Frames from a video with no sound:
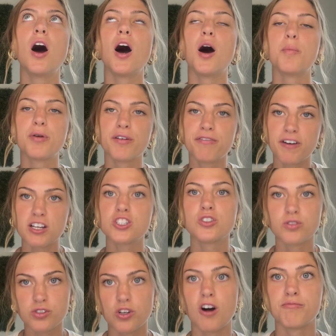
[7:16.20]
a
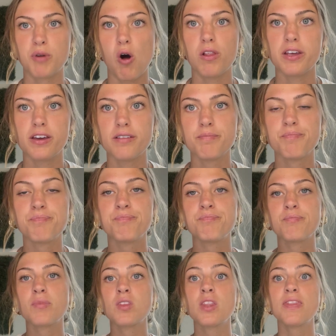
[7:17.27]
professional softball league.
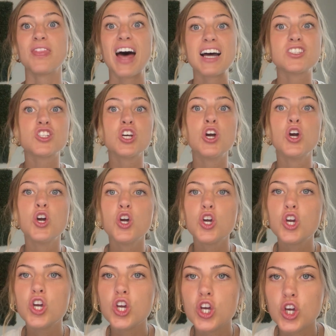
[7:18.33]
That's
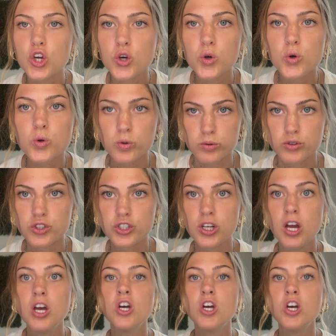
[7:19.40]
huge.